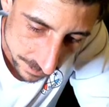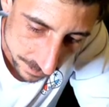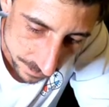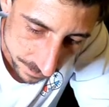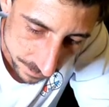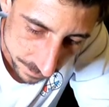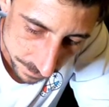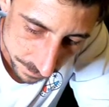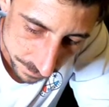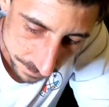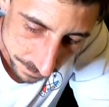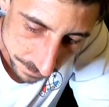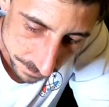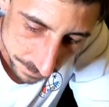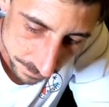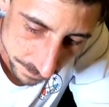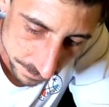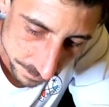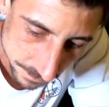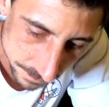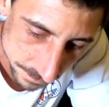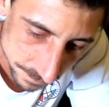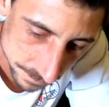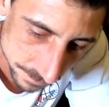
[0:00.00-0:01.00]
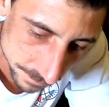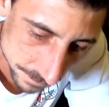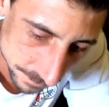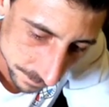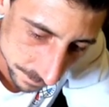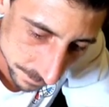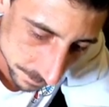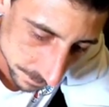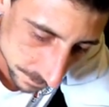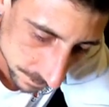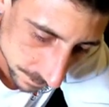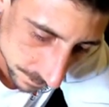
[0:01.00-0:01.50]

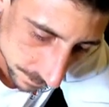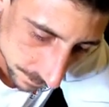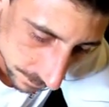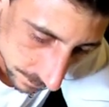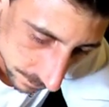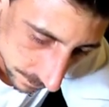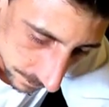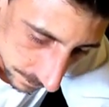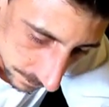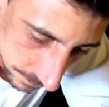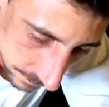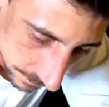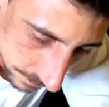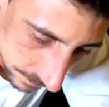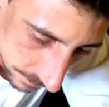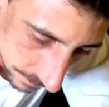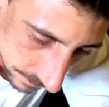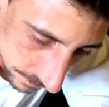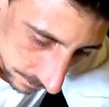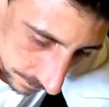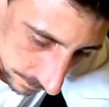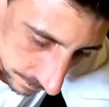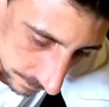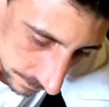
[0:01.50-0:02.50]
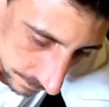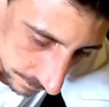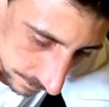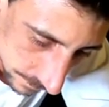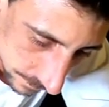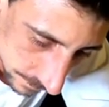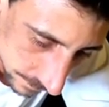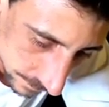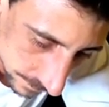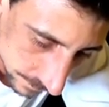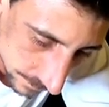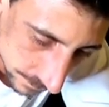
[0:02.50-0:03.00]
Nothing is said.